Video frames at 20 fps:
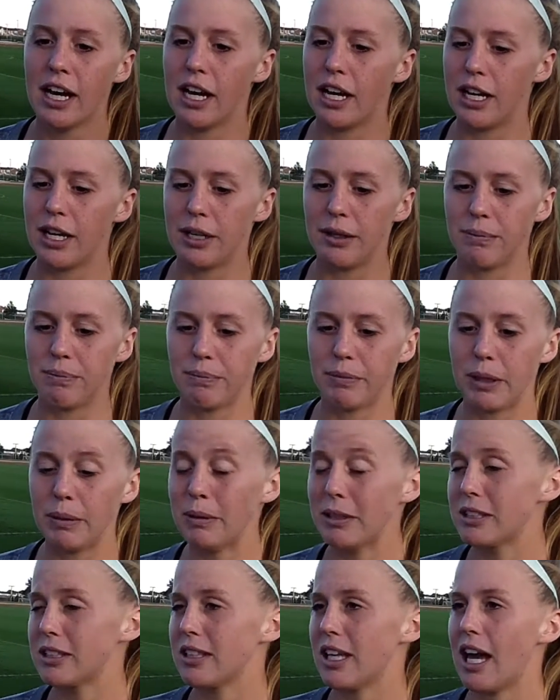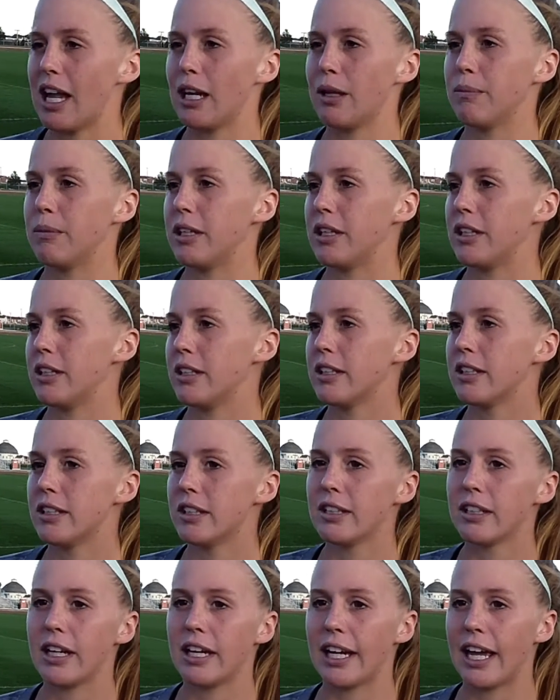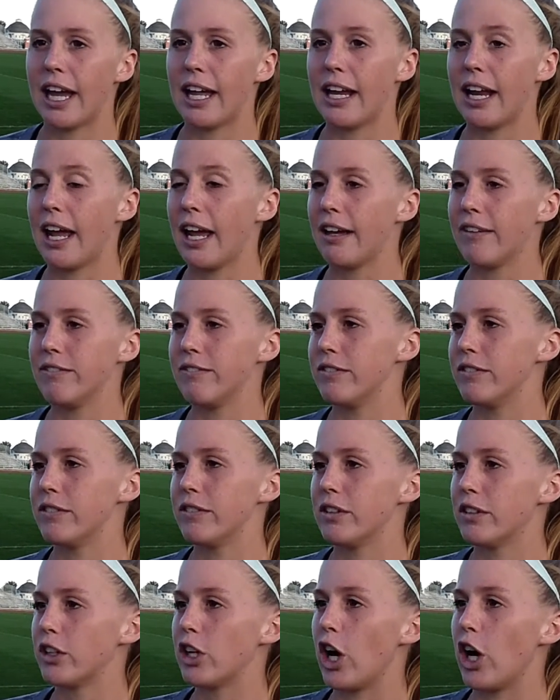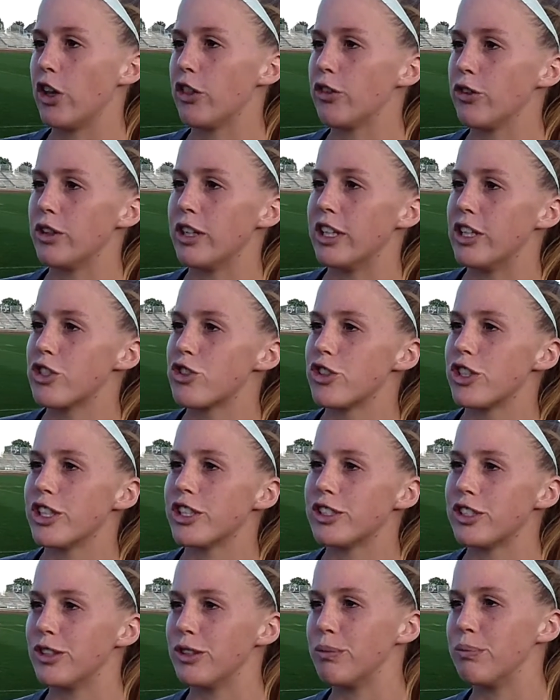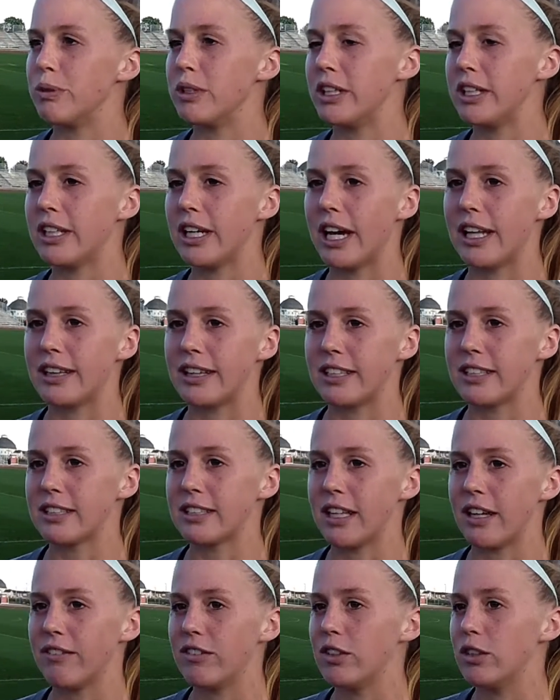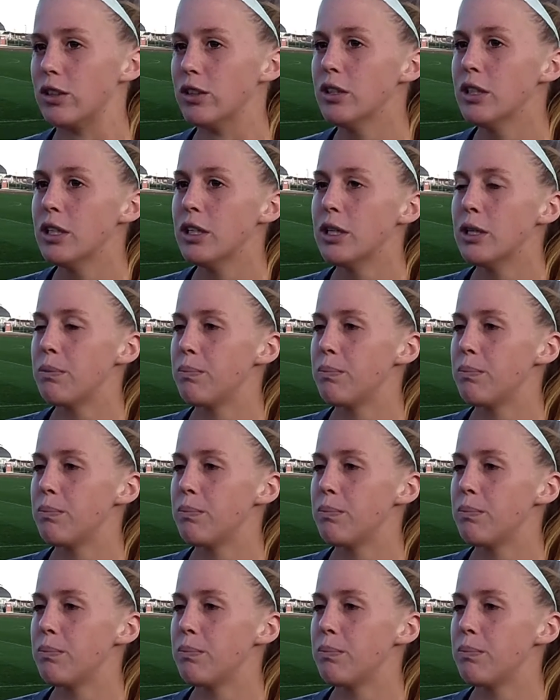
Um, it means a lot. I mean, again, I have gone through the injury, so to be at this level